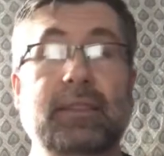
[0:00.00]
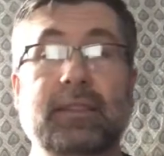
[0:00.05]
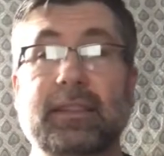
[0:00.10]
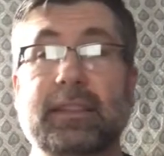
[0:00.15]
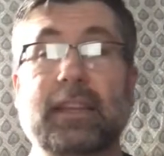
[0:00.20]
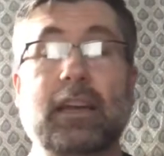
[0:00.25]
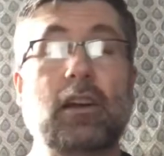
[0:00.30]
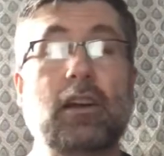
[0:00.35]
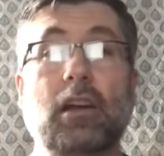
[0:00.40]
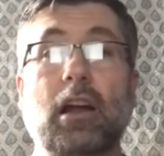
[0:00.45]

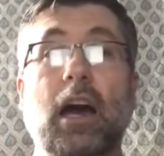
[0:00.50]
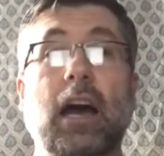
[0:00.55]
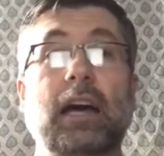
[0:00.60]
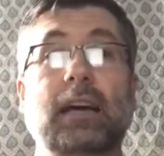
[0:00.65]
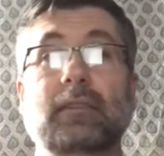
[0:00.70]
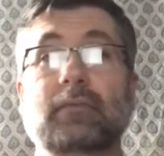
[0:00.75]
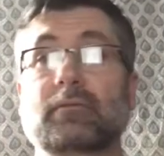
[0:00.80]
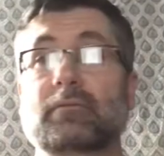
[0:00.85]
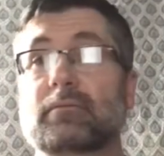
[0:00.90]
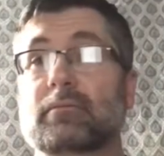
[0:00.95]
they're not
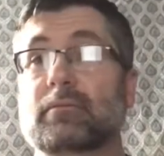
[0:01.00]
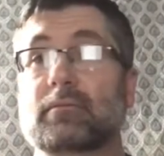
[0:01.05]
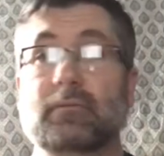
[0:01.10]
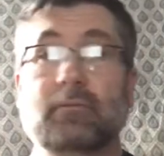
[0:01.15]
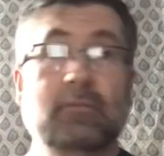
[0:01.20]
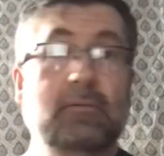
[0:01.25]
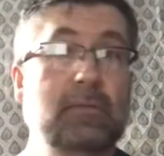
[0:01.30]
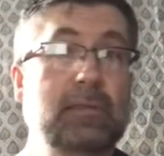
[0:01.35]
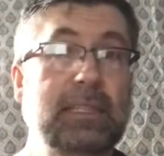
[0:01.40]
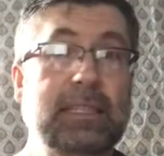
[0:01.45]

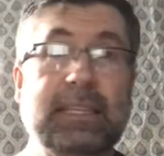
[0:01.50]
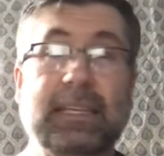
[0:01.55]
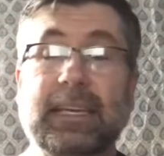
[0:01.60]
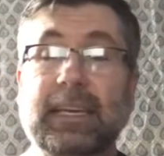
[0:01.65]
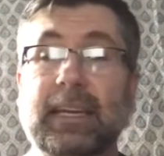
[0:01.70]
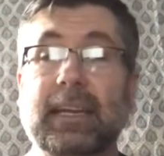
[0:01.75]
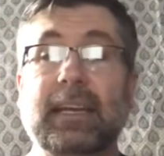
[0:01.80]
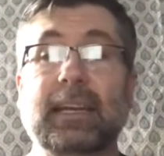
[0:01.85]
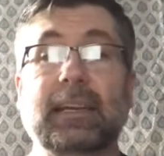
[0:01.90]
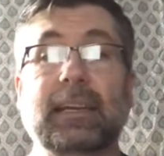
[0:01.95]

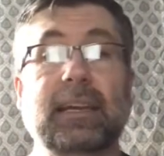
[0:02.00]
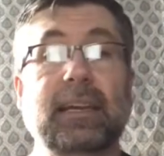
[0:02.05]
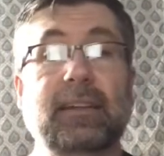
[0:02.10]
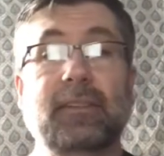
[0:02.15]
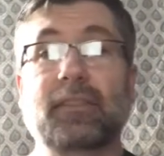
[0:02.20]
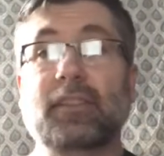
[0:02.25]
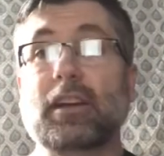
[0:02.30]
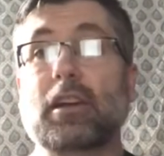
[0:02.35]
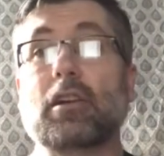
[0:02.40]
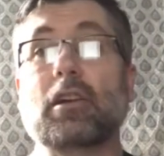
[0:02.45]
getting it,
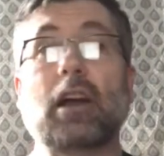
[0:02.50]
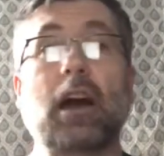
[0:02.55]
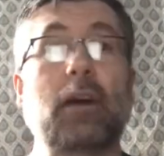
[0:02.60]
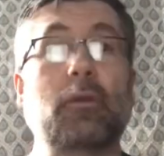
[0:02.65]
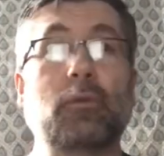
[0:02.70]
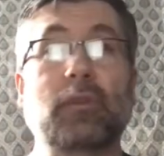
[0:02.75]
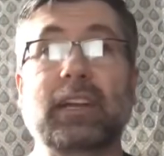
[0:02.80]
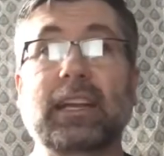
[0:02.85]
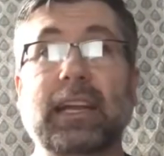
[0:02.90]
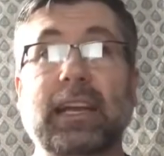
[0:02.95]
they're not
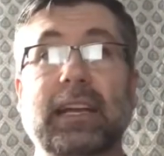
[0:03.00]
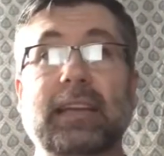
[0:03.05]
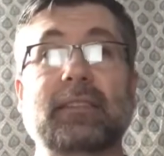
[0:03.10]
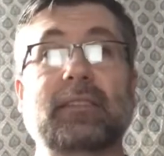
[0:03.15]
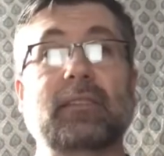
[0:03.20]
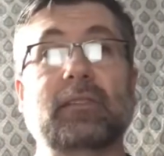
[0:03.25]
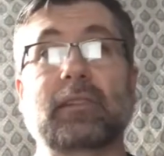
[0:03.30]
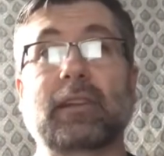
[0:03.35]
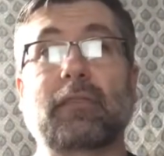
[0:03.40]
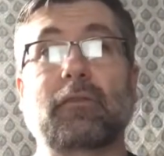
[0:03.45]
reading at
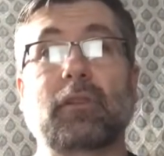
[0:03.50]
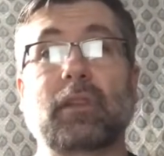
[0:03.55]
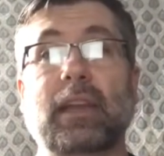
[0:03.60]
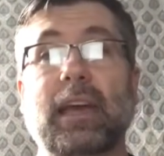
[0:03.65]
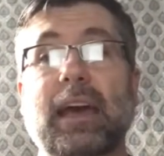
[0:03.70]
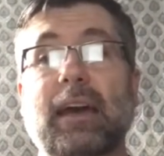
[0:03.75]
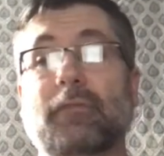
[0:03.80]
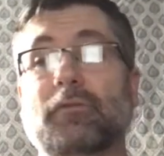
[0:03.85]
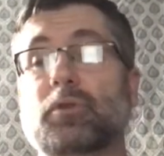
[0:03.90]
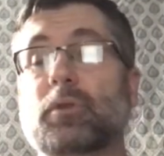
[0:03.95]
the level they
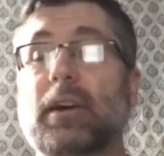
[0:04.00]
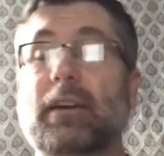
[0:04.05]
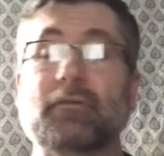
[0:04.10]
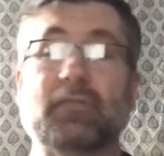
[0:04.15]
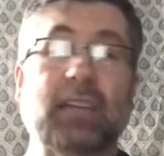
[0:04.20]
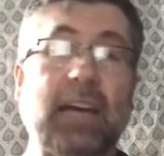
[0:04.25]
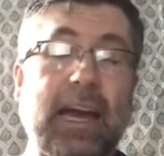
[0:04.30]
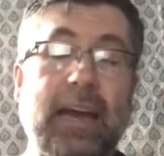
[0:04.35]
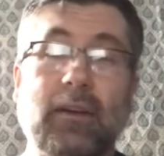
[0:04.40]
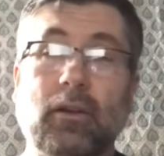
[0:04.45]
have, you have
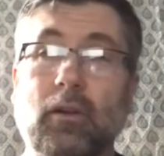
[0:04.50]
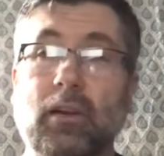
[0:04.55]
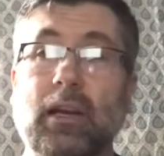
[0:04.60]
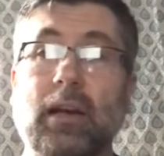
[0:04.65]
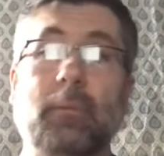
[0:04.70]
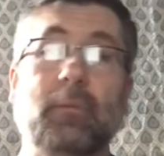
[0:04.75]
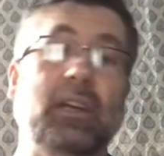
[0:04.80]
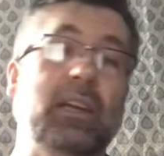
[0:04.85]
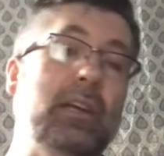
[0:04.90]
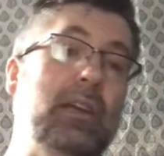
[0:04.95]
title
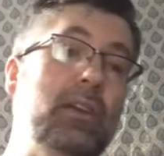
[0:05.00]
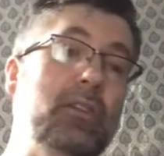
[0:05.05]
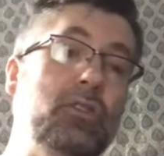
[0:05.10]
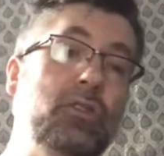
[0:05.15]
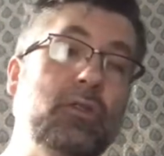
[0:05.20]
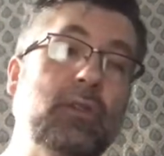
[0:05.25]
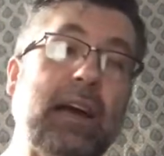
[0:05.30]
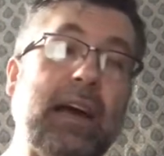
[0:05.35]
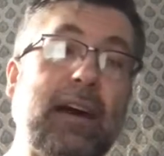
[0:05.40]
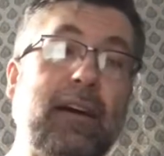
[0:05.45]
coming in,
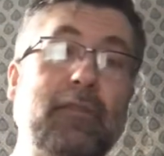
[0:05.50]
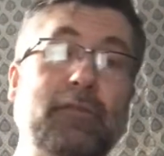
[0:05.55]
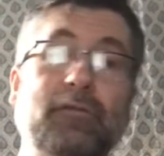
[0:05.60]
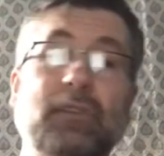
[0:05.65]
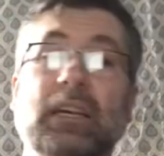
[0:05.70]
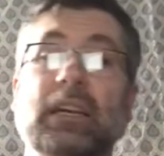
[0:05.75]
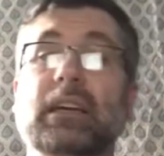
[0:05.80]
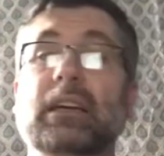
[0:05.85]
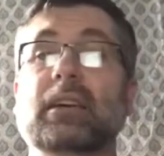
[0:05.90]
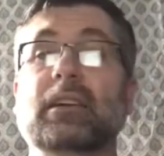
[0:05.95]
you have
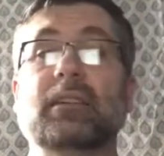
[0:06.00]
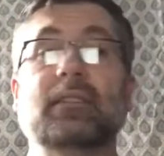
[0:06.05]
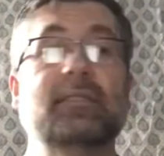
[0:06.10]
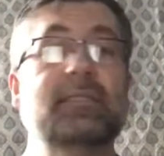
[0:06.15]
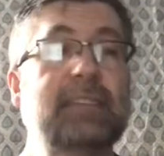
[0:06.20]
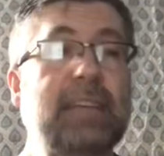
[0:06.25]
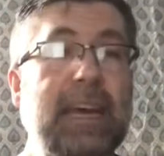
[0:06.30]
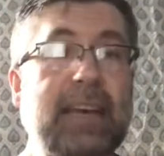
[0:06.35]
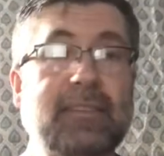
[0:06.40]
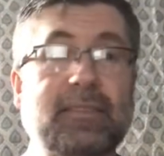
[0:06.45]

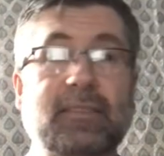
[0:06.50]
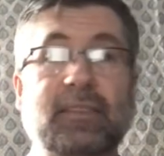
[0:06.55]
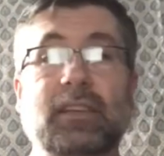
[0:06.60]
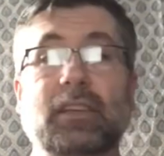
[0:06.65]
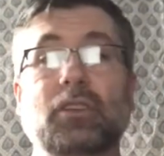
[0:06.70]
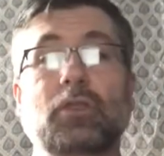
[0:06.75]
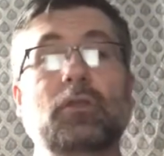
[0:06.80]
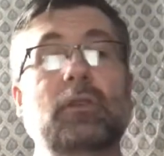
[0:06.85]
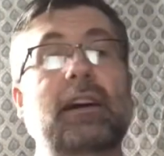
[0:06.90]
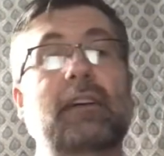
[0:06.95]
testing,
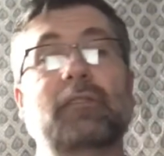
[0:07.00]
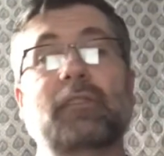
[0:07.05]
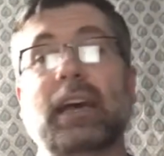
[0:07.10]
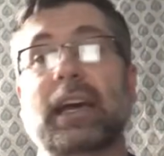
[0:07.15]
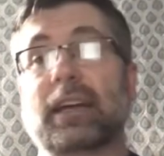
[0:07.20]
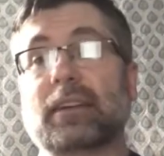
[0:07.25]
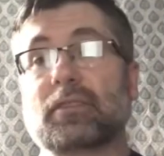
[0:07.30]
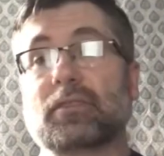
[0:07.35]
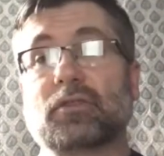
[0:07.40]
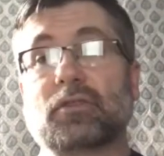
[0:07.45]
you have
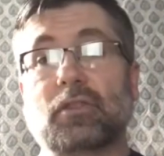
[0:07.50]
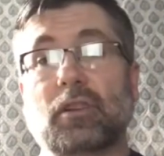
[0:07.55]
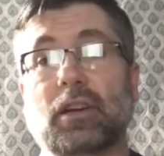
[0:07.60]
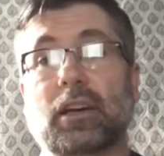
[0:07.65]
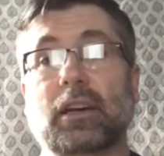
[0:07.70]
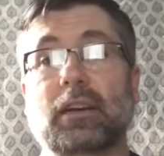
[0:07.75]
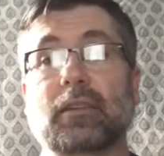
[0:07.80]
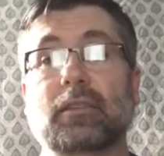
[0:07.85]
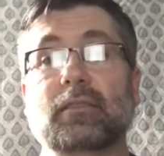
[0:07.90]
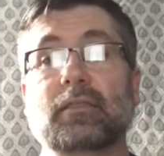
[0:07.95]

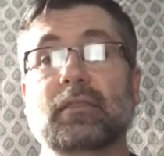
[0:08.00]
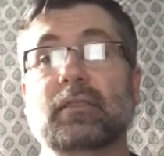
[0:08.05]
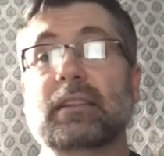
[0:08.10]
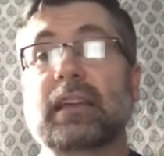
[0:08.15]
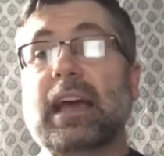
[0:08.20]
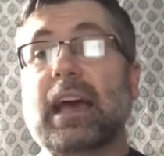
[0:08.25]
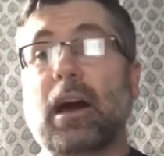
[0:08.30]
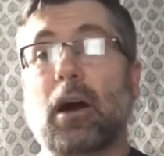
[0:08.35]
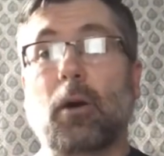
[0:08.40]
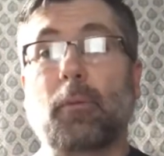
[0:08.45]
extra
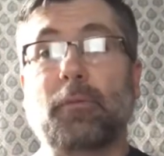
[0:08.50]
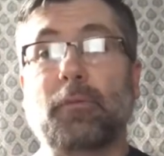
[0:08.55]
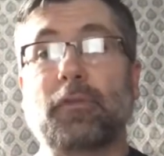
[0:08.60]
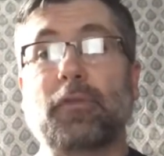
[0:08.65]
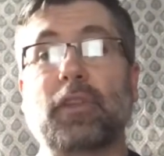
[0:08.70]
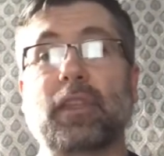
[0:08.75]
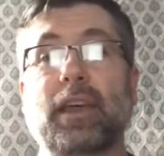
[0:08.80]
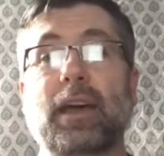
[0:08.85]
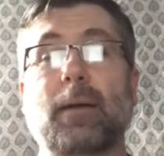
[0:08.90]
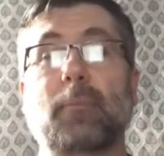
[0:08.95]
help for
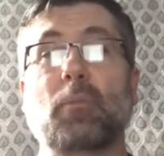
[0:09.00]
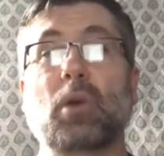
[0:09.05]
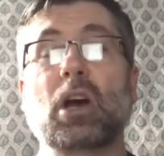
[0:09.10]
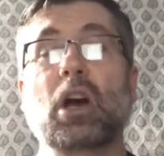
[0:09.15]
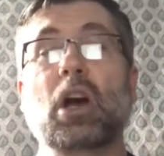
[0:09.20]
them,